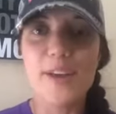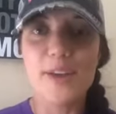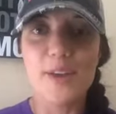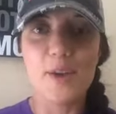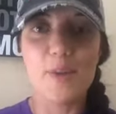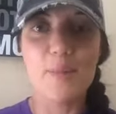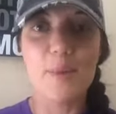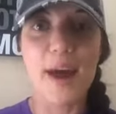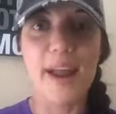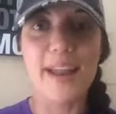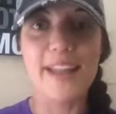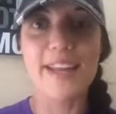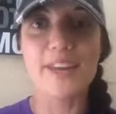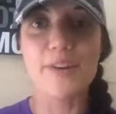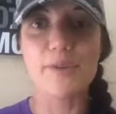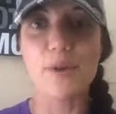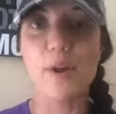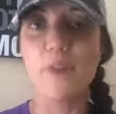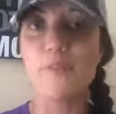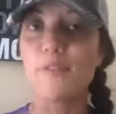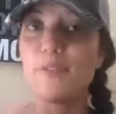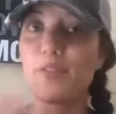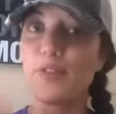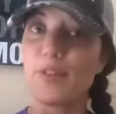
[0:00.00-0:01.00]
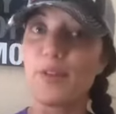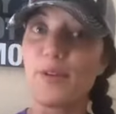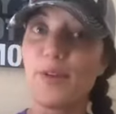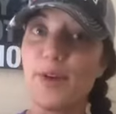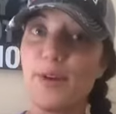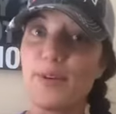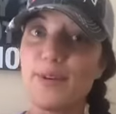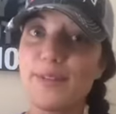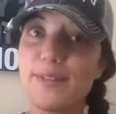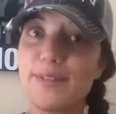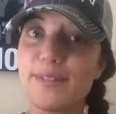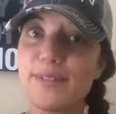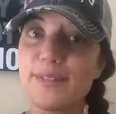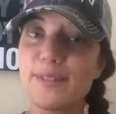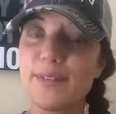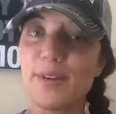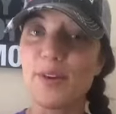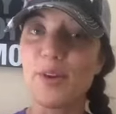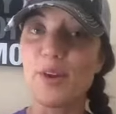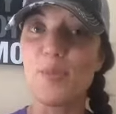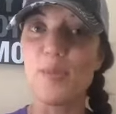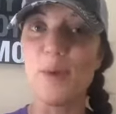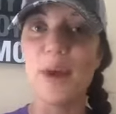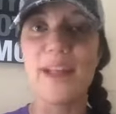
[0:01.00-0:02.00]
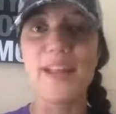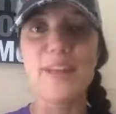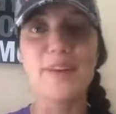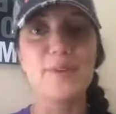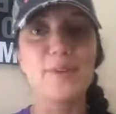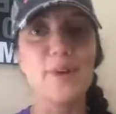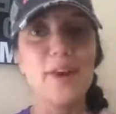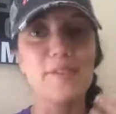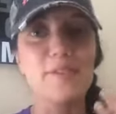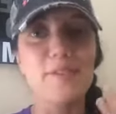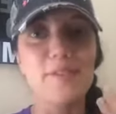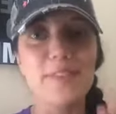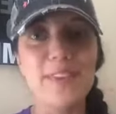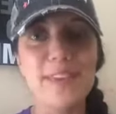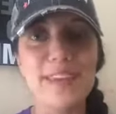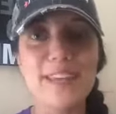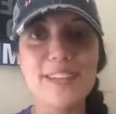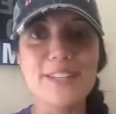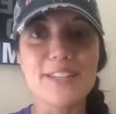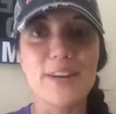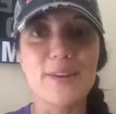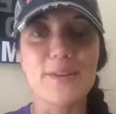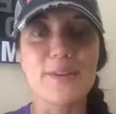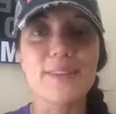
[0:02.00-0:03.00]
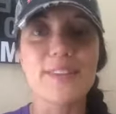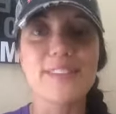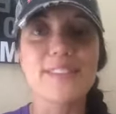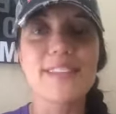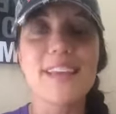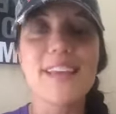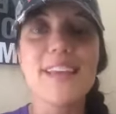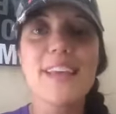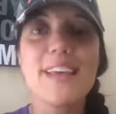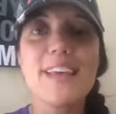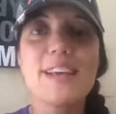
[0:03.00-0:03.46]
Your body can run off of glucose or your body can run off of ketones.